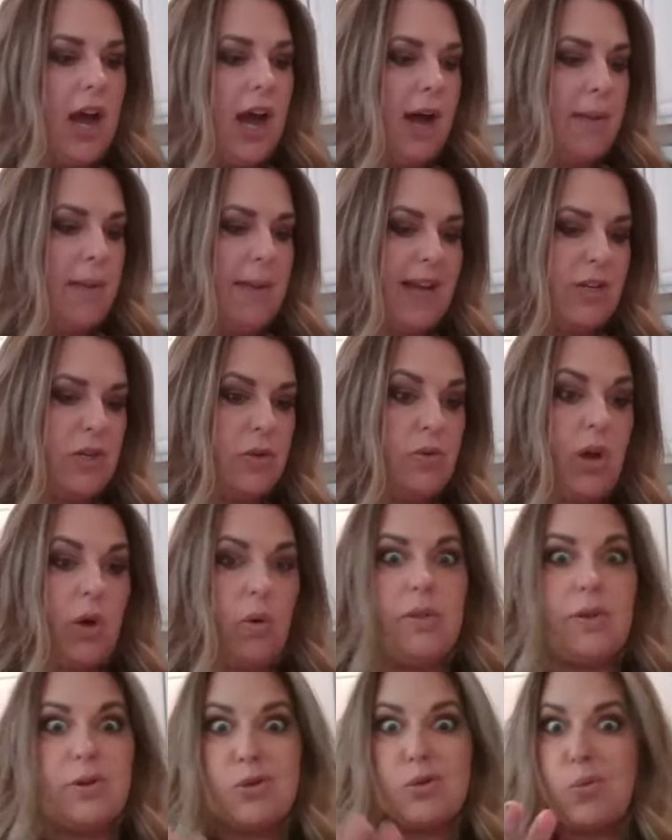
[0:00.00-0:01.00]
I do
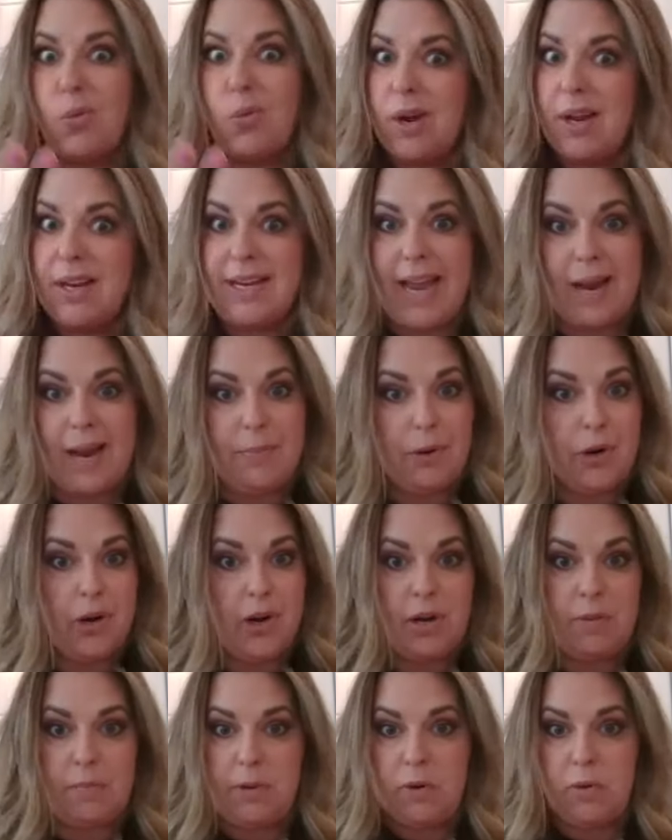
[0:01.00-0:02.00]
know there's one
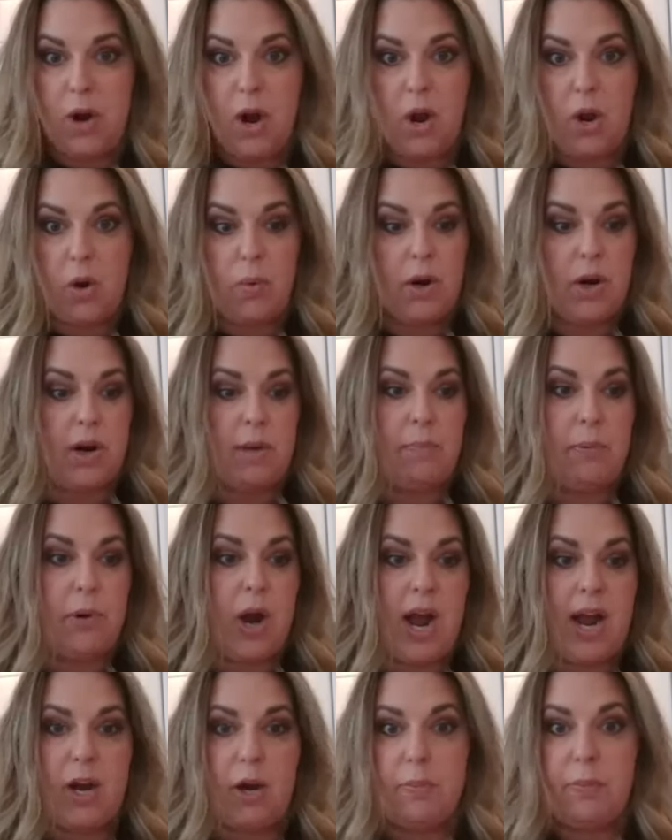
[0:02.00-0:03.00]
neighborhood in Monroe where a
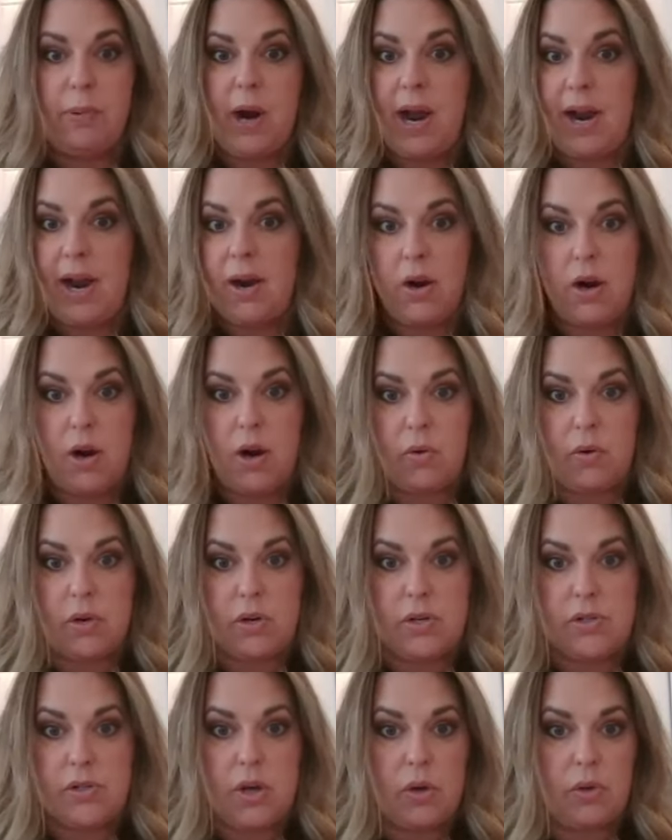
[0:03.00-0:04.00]
prior
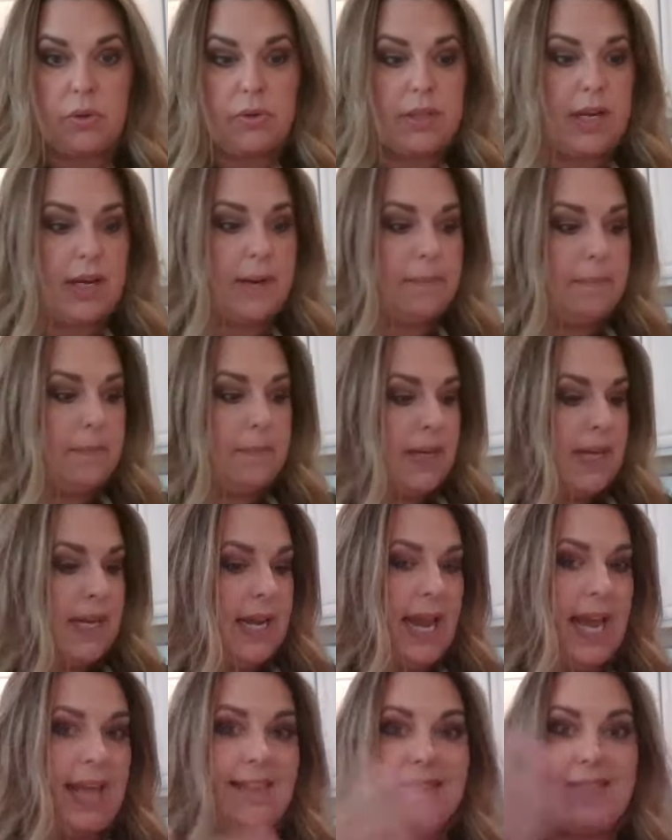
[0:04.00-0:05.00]
owner sold them,
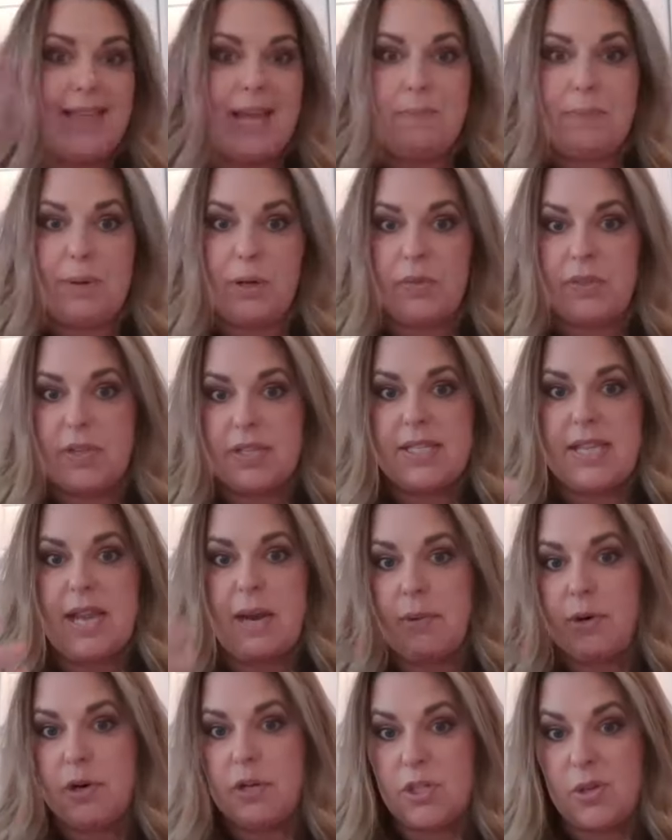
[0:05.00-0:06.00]
and then they built this
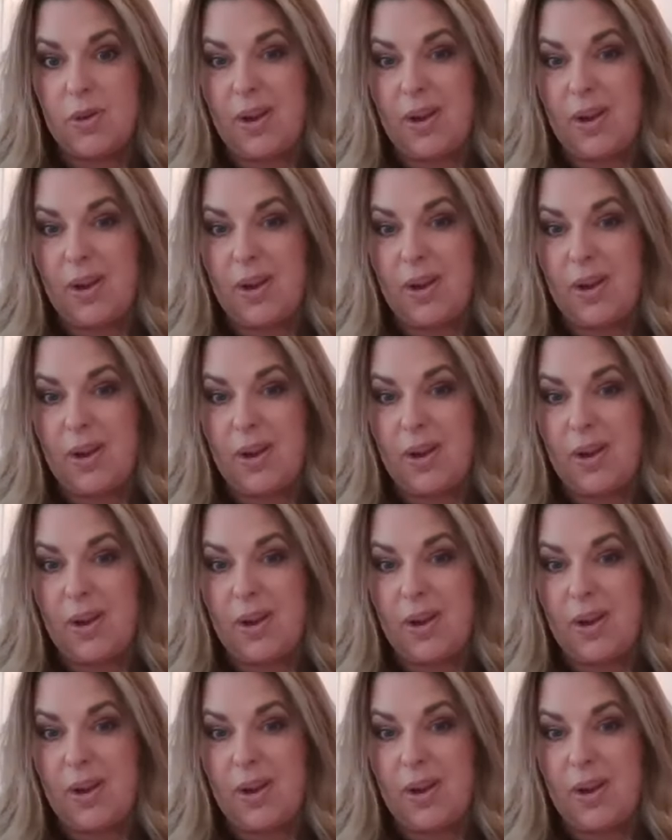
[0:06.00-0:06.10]
neighborhood.